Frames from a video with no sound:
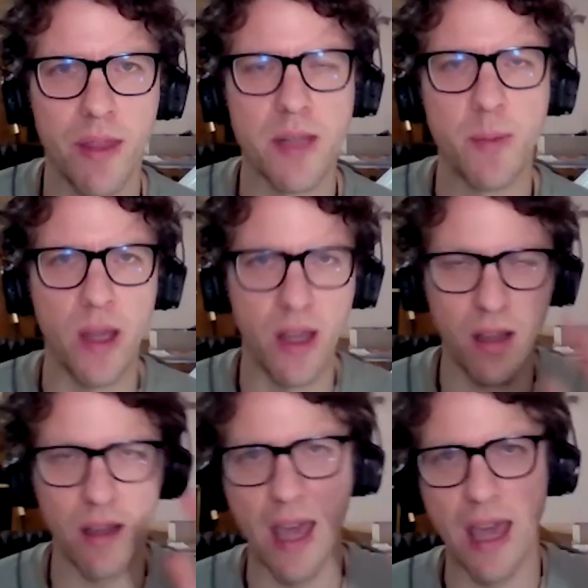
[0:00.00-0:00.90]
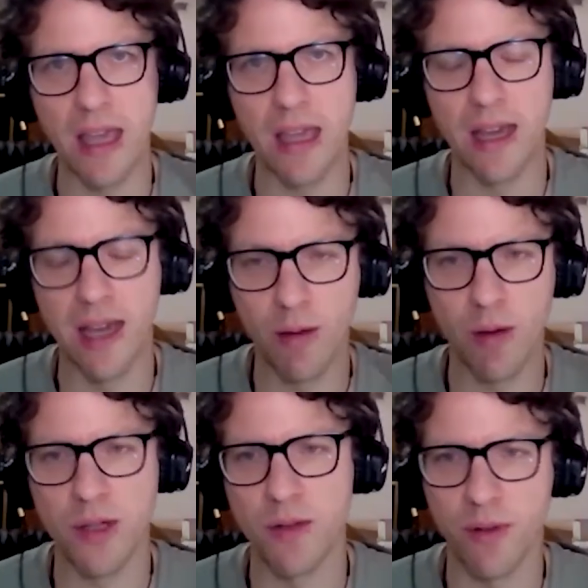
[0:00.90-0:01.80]
this being a
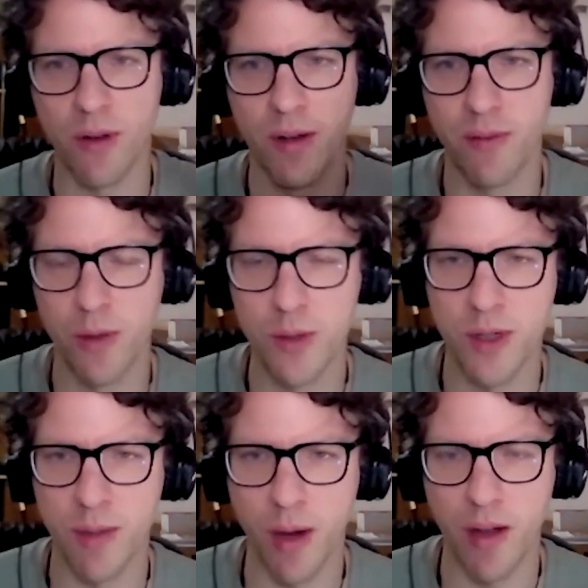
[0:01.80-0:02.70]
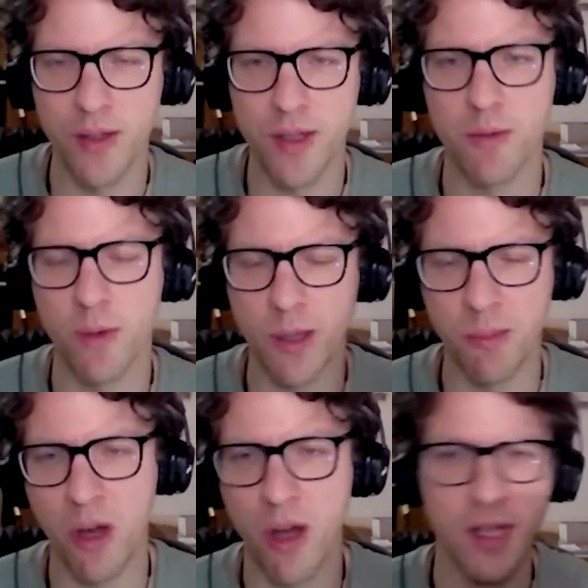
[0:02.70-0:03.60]
question for an evolutionary biologist, which
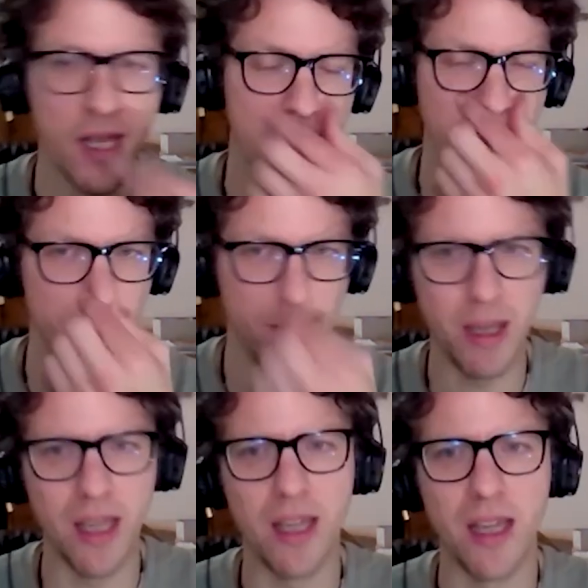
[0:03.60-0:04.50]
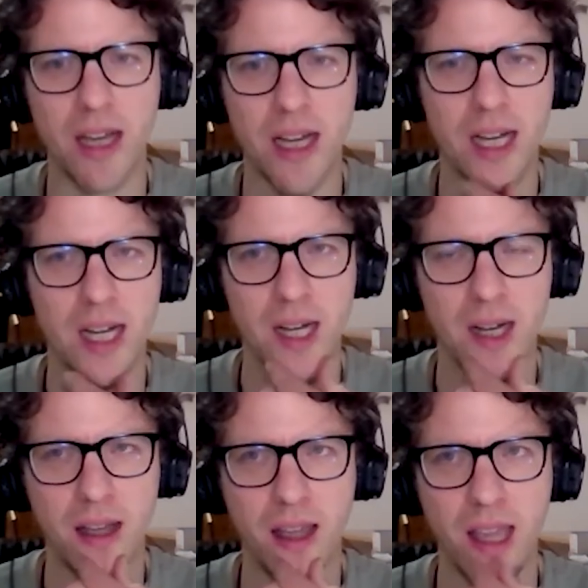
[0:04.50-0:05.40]
I'm not, and B,
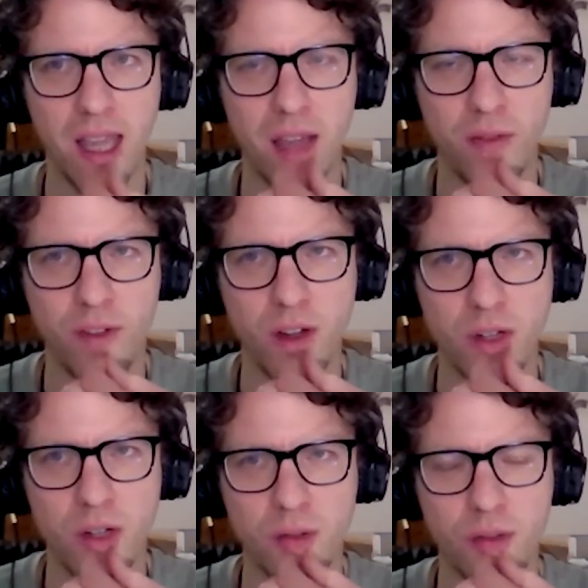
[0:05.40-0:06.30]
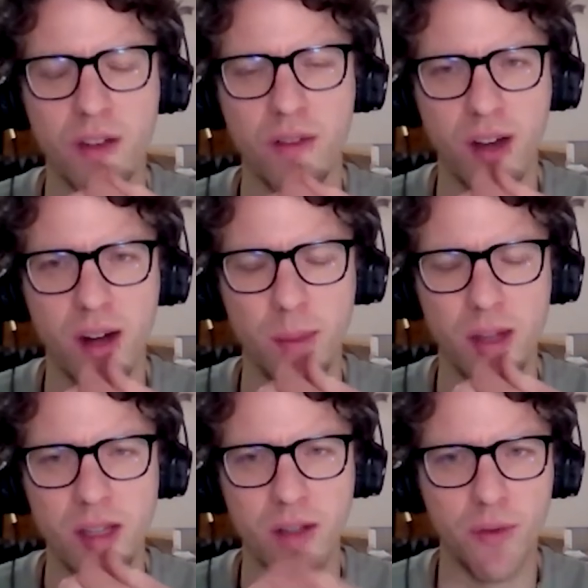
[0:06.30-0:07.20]
a function of the
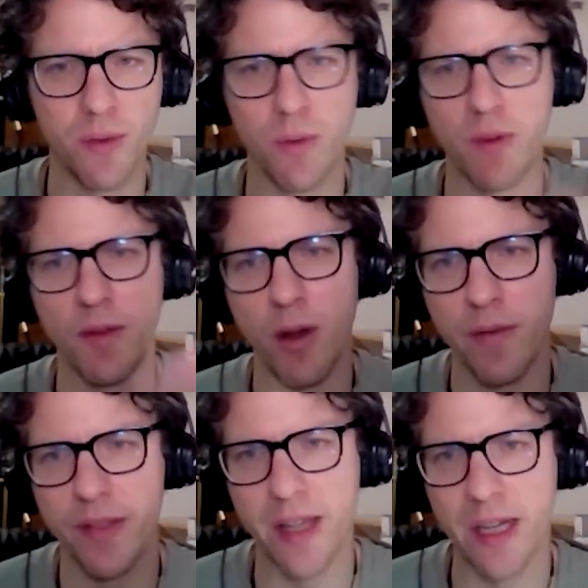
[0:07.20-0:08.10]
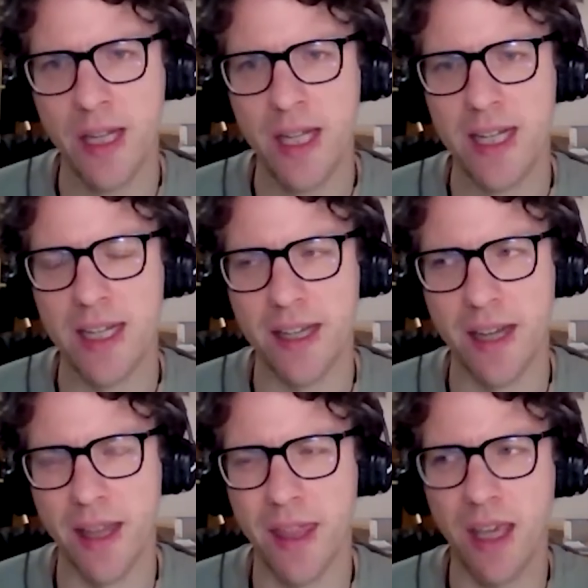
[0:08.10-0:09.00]
environment you've evolved in.
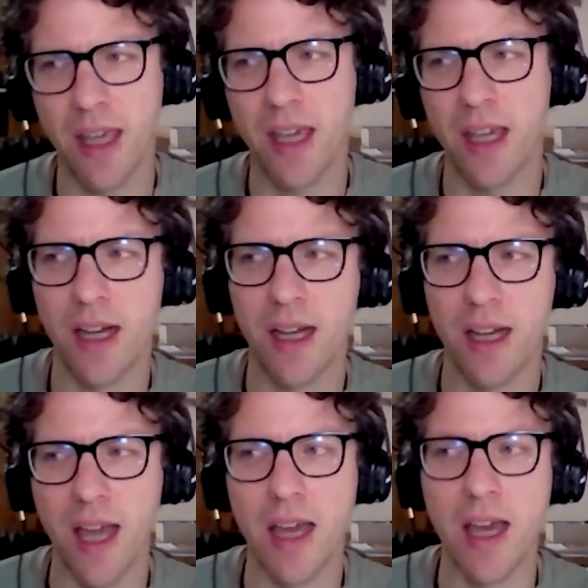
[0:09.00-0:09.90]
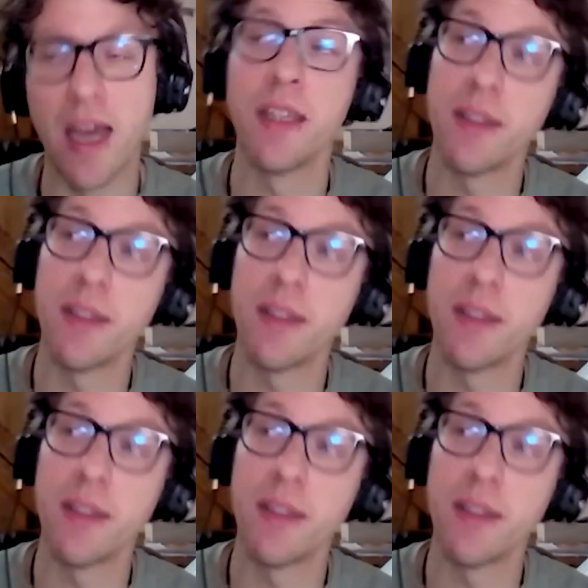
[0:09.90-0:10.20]
And I think, and